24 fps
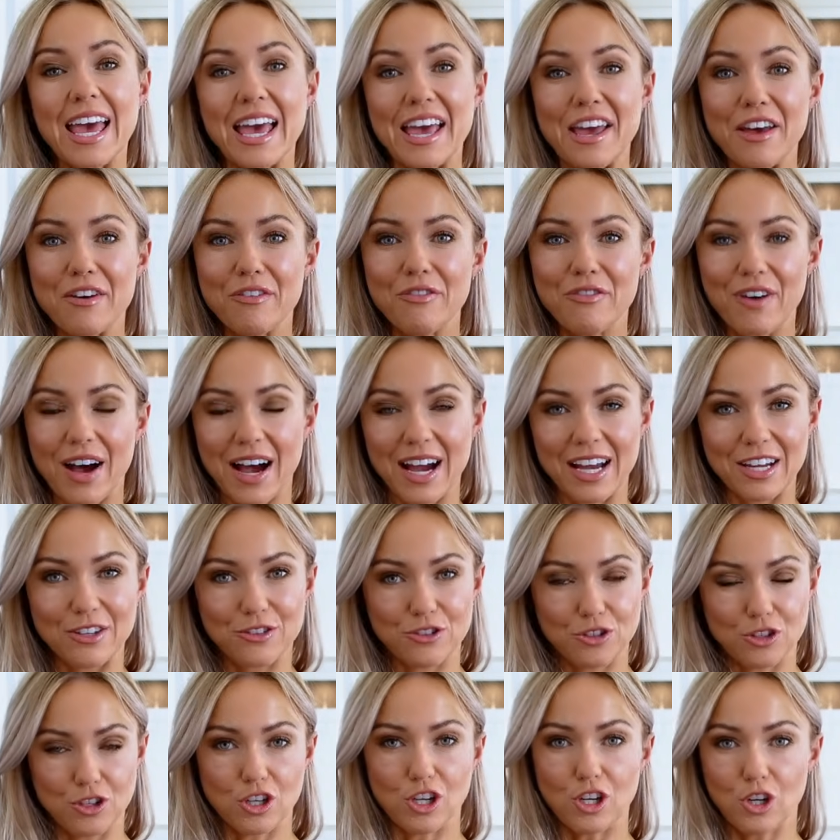If I
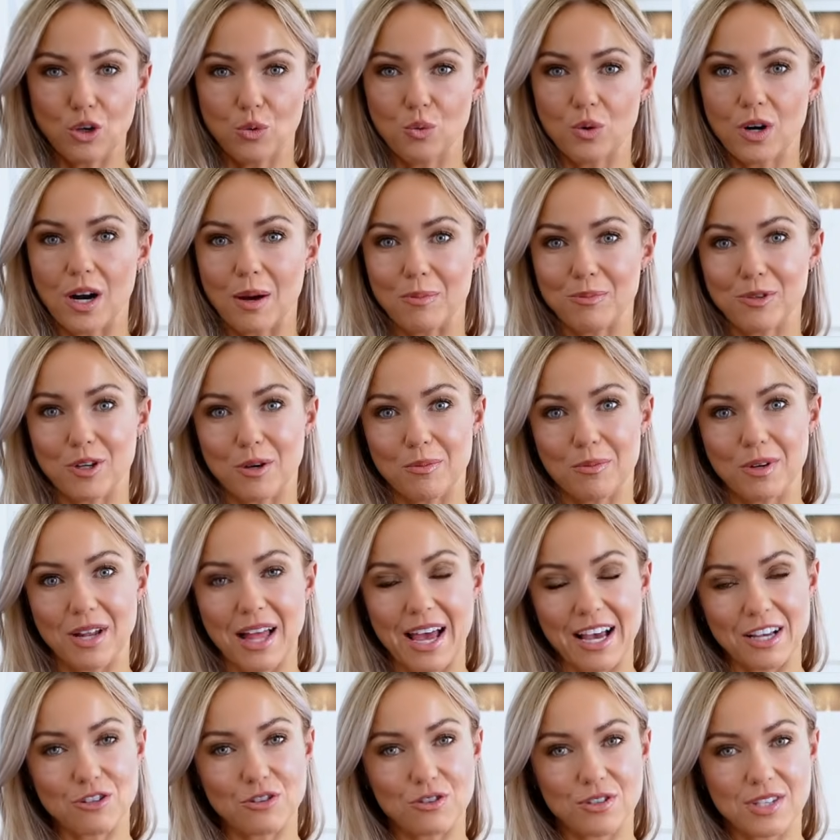do lower abdominal
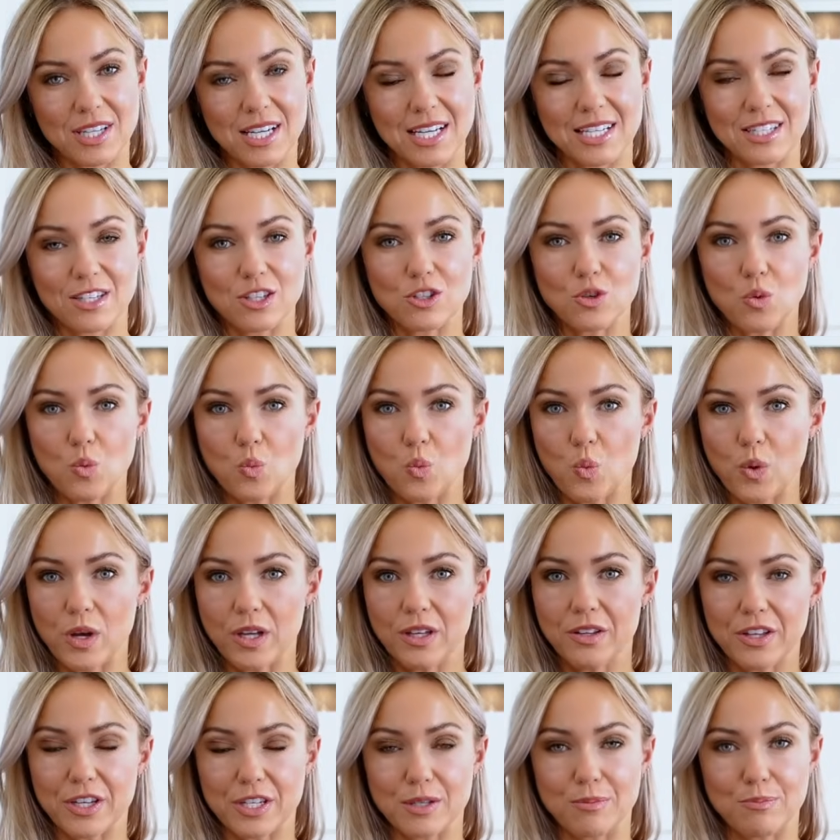exercises,
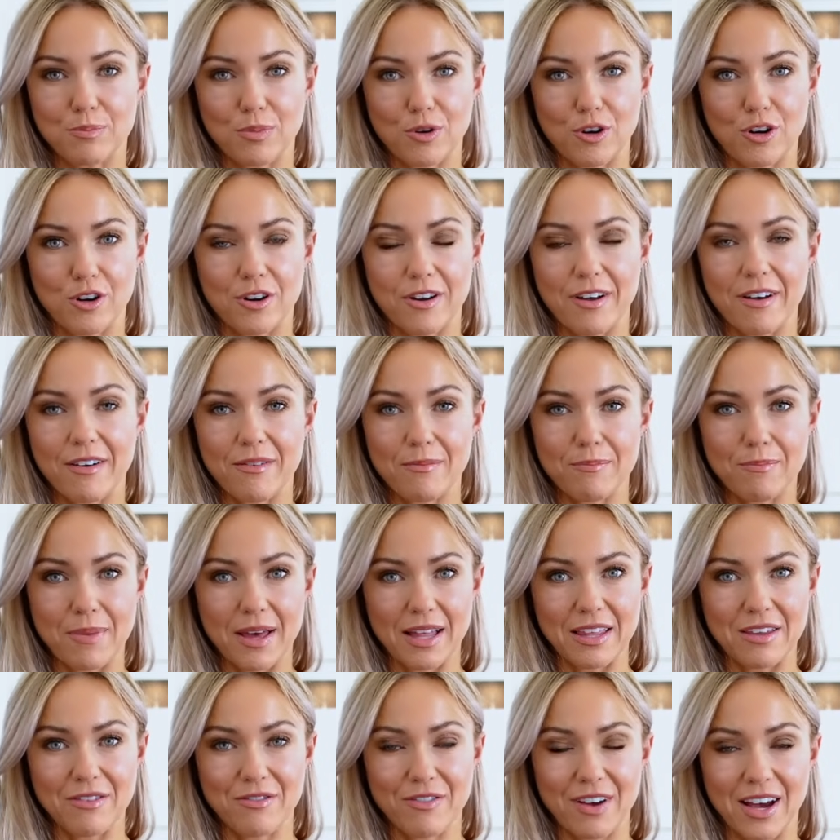will this burn
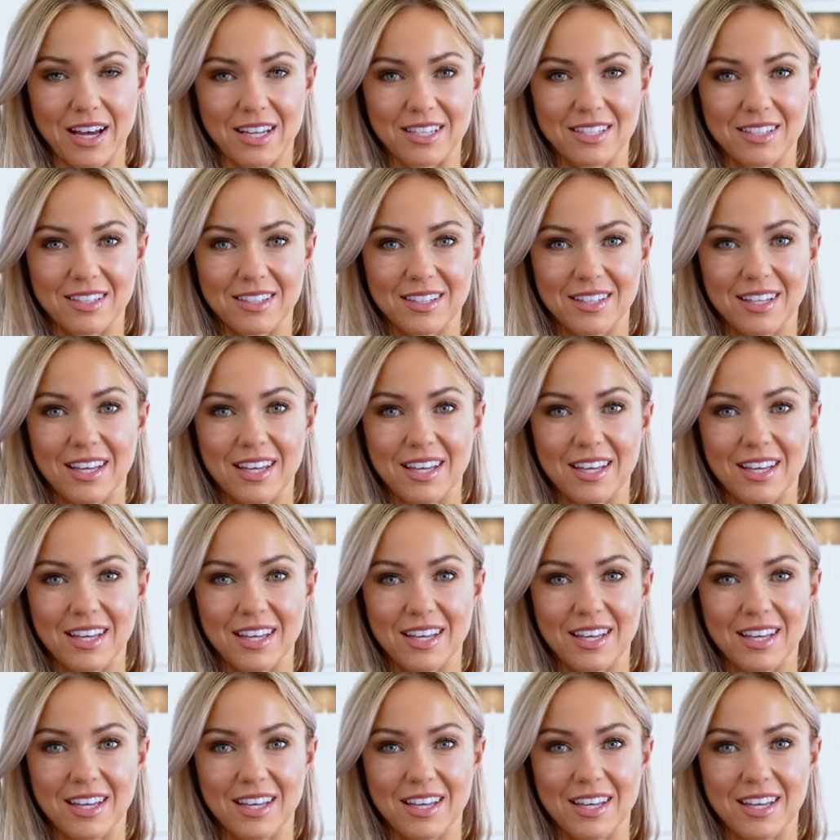belly fat?